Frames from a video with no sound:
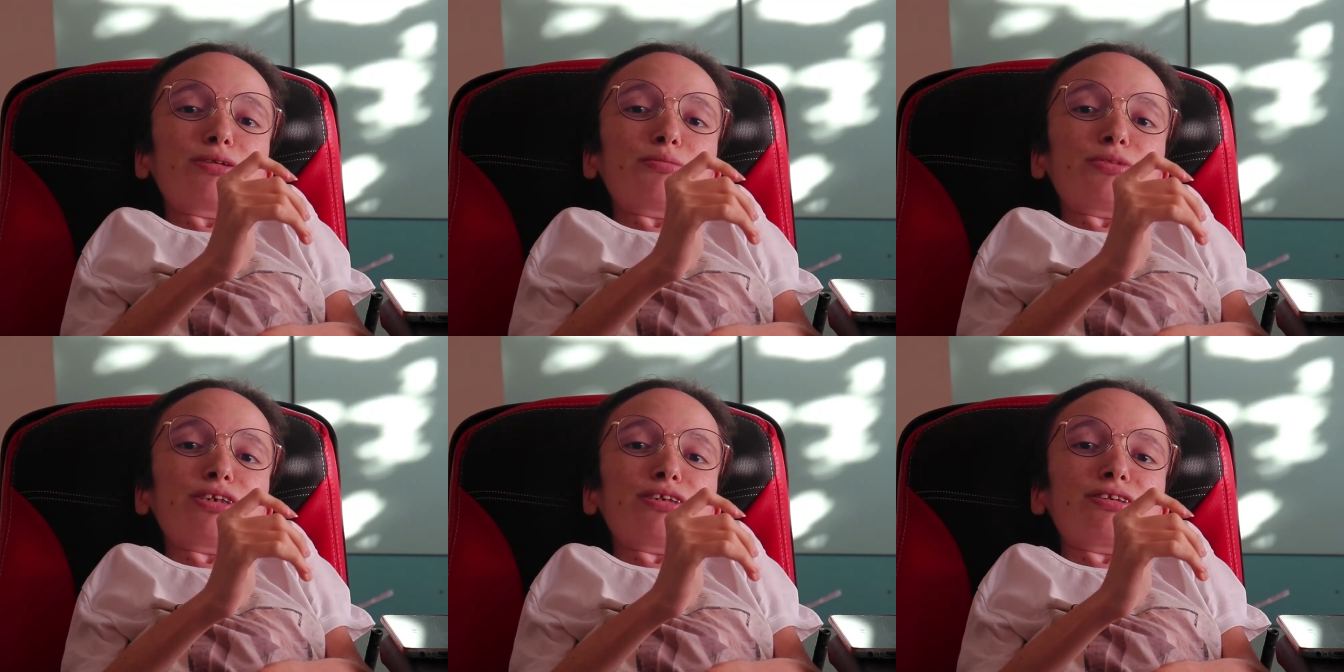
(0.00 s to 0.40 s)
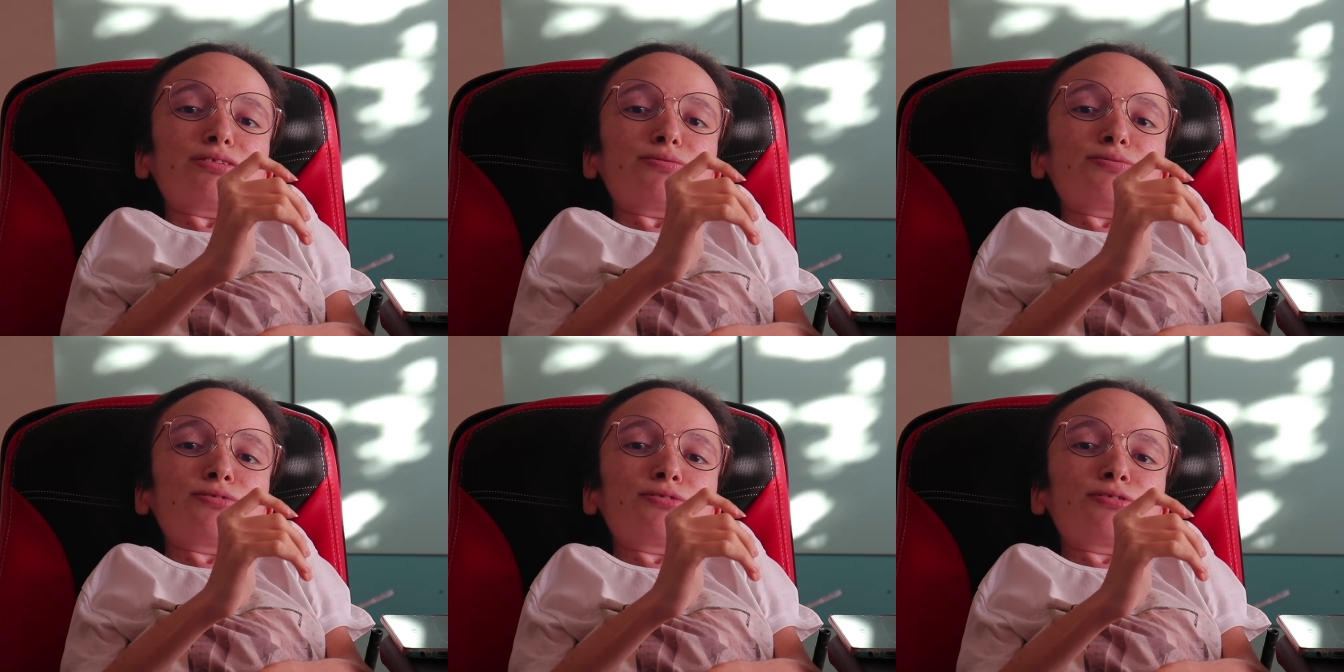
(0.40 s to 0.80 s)

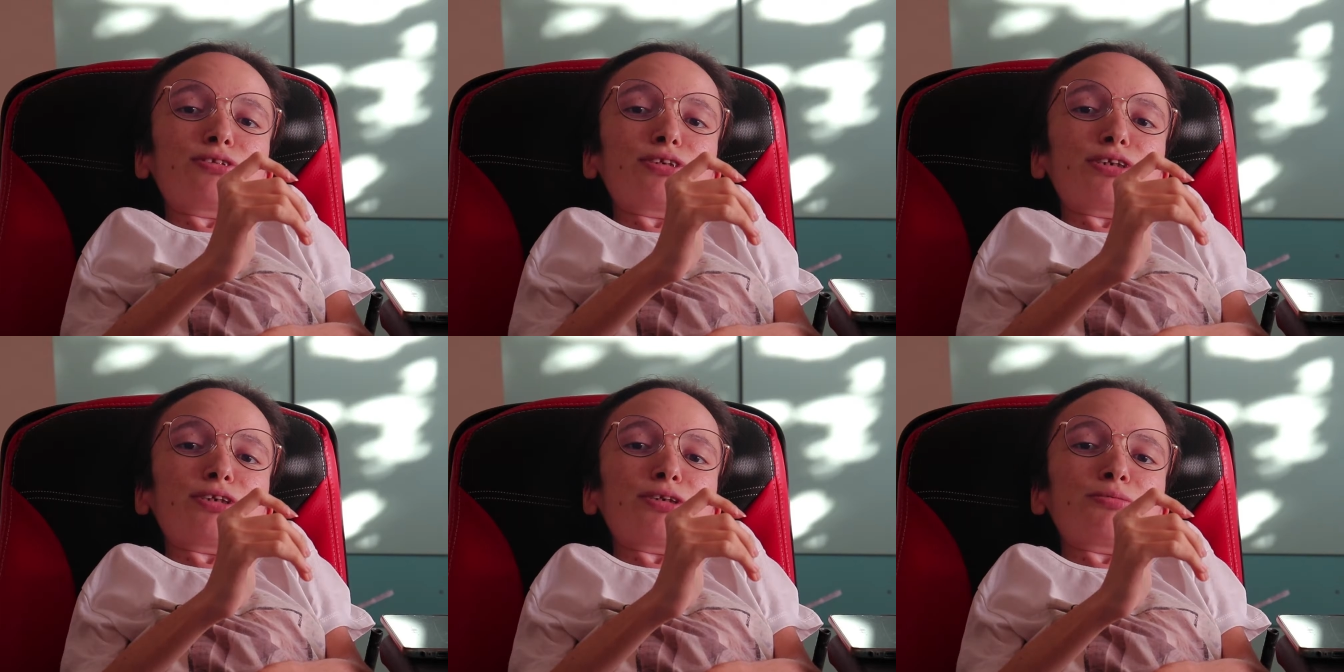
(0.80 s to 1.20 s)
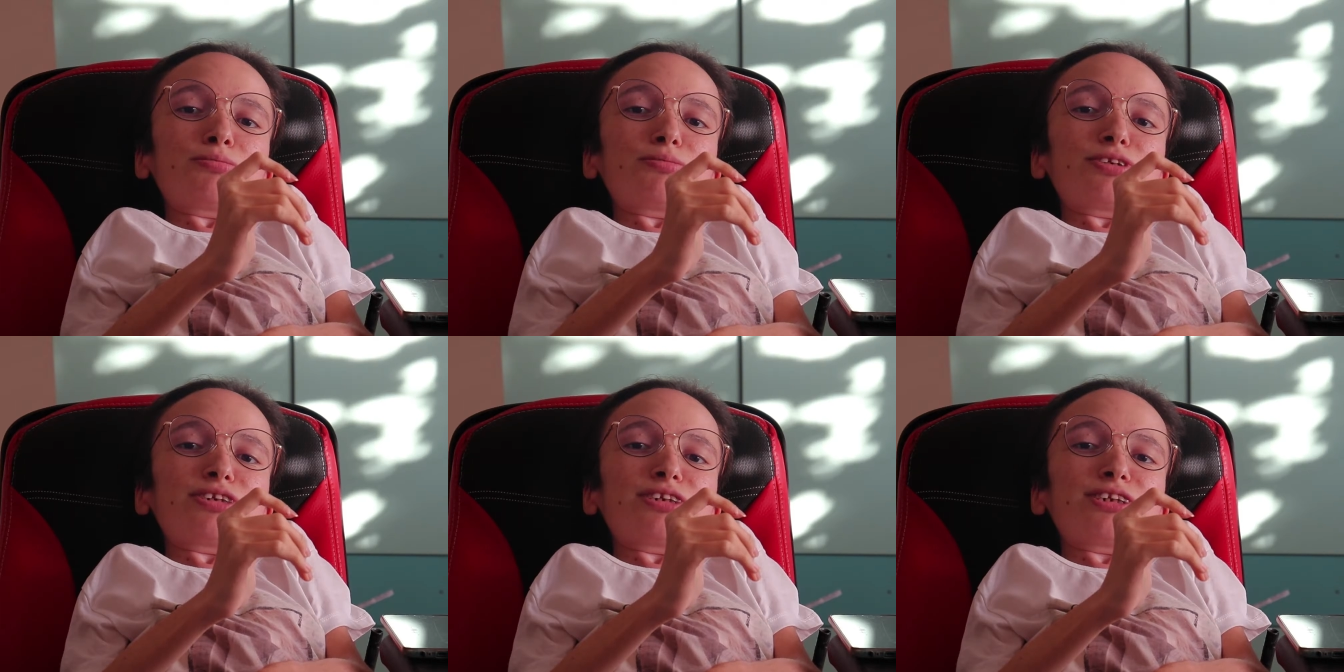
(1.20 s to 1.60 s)
My full
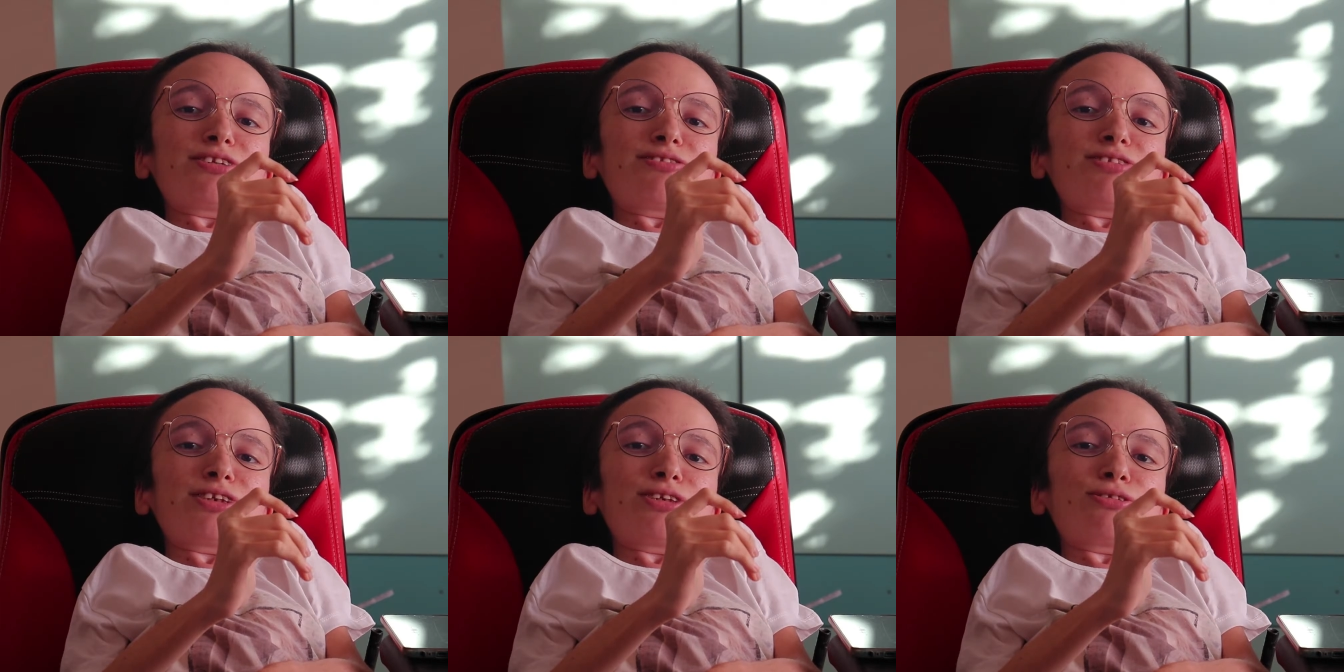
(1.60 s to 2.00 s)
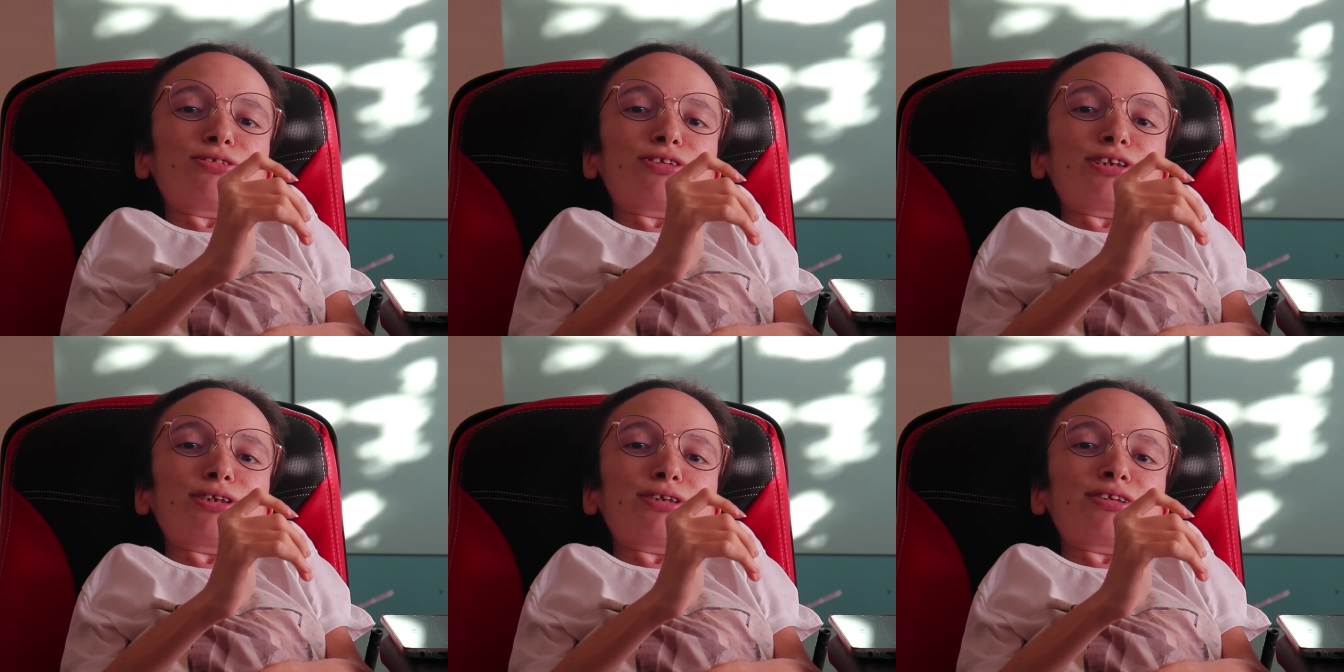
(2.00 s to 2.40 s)
name is
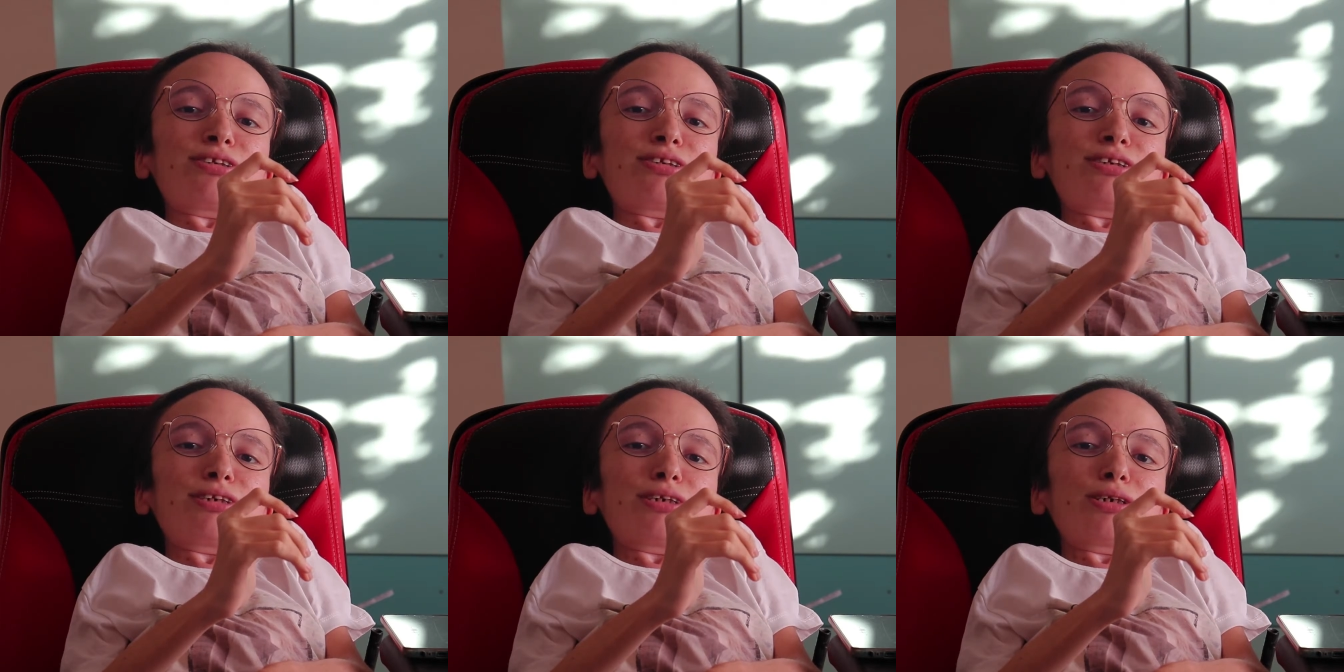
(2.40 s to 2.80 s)
Victoria,